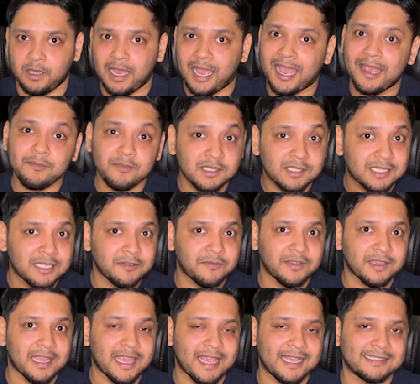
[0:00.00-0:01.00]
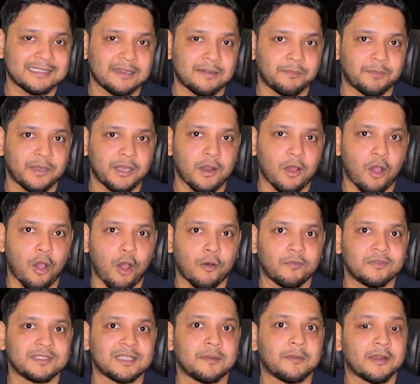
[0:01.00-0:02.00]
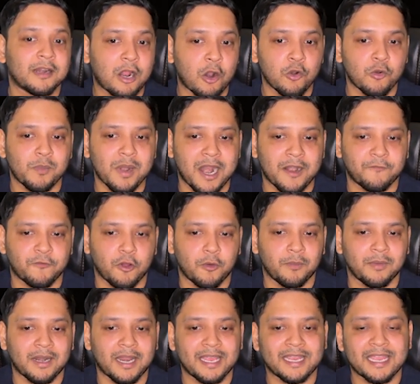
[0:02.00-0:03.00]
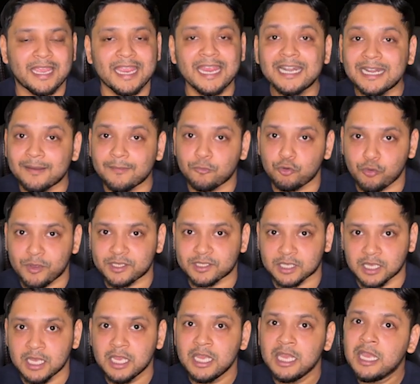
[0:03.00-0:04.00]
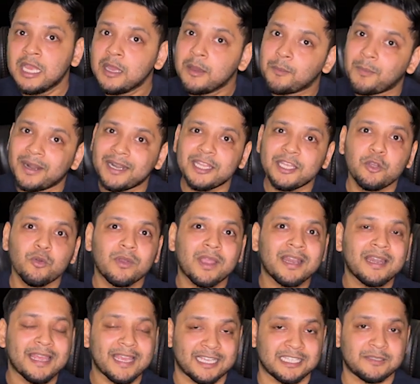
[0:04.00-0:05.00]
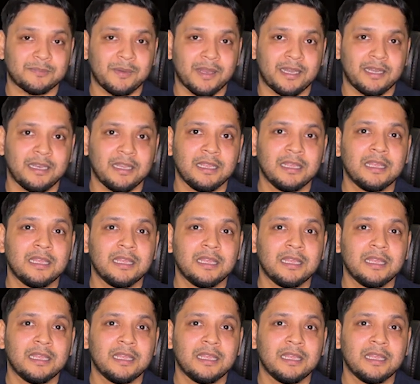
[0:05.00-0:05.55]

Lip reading: I am just giving example of some cloud platform like AWS, but you can explain